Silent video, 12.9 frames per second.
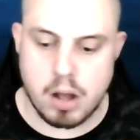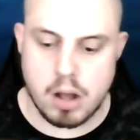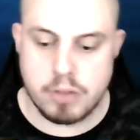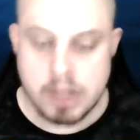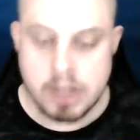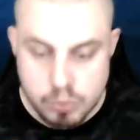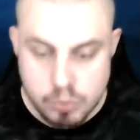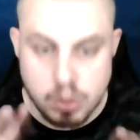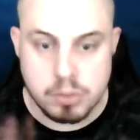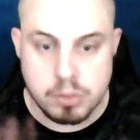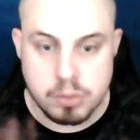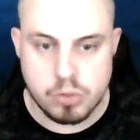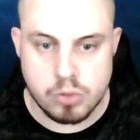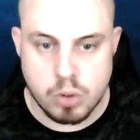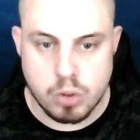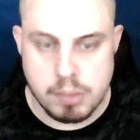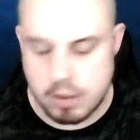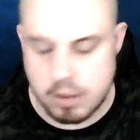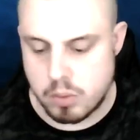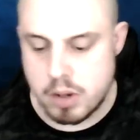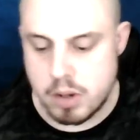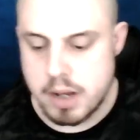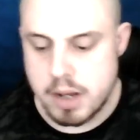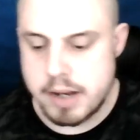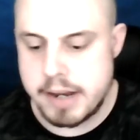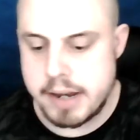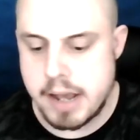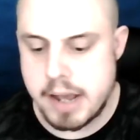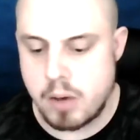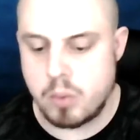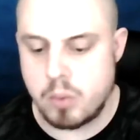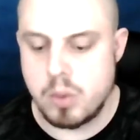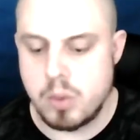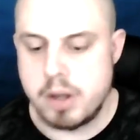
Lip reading: that's what I'm going to talk about. Now,